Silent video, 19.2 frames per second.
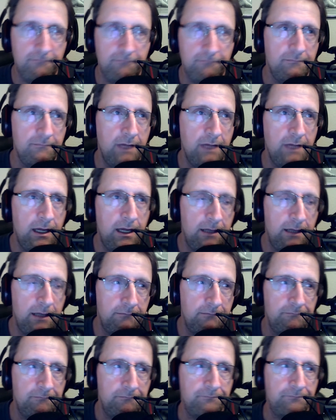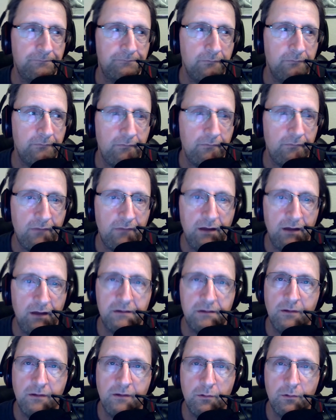and it's
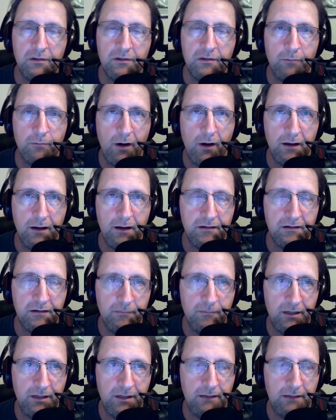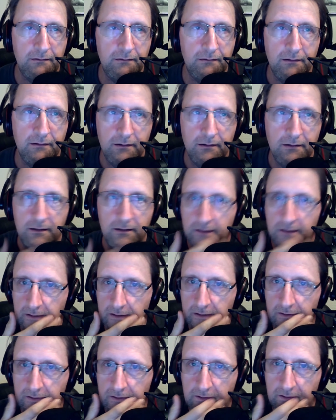no surprise to me
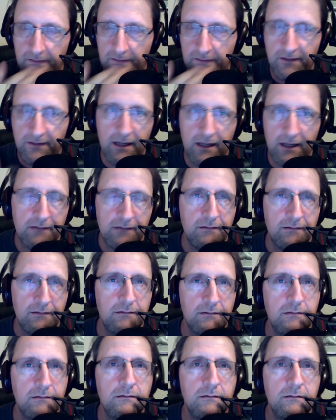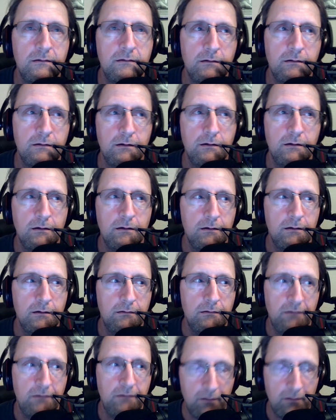that
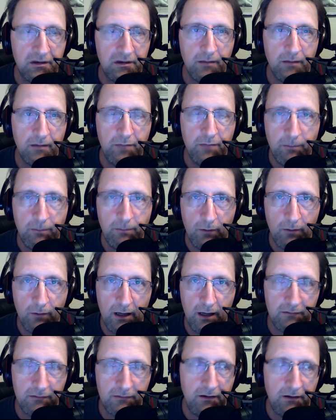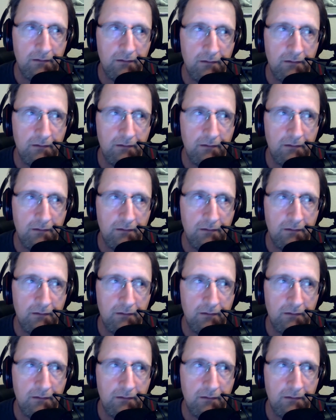there are some people out there.